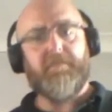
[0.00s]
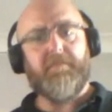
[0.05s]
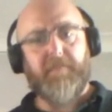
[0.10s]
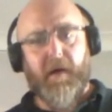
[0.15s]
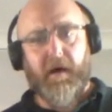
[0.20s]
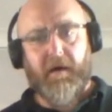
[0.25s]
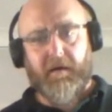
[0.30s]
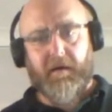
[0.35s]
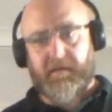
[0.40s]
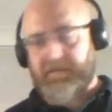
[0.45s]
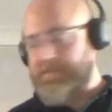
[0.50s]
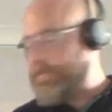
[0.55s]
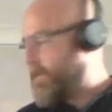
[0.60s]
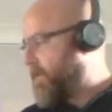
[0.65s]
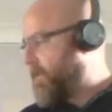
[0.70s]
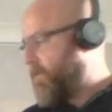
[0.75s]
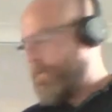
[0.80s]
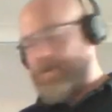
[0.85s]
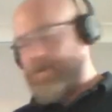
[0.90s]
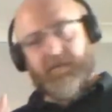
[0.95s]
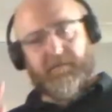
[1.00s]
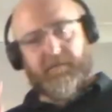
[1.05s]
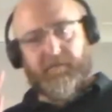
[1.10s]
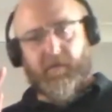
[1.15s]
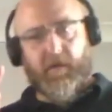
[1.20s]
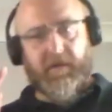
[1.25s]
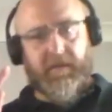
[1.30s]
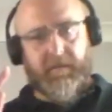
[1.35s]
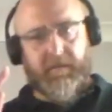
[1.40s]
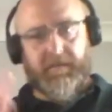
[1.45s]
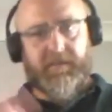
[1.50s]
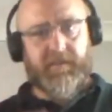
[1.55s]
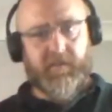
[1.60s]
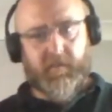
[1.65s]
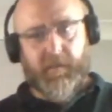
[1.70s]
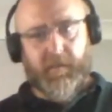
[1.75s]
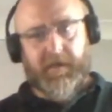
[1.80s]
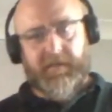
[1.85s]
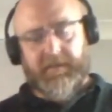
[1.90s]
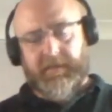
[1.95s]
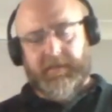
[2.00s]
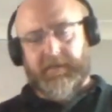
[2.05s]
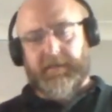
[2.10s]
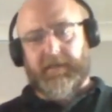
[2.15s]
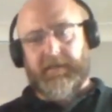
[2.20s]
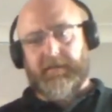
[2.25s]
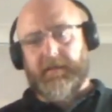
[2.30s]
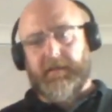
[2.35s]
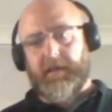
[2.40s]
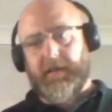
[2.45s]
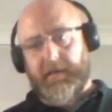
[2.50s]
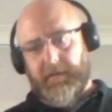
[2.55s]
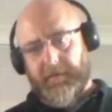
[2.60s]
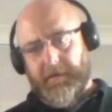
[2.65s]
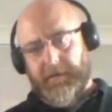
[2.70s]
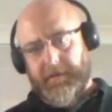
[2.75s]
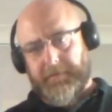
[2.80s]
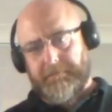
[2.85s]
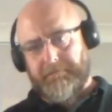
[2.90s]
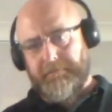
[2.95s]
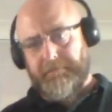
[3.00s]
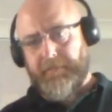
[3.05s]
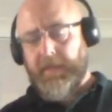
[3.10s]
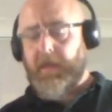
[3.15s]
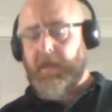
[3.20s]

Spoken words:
baths where you've got limited space underneath anyway.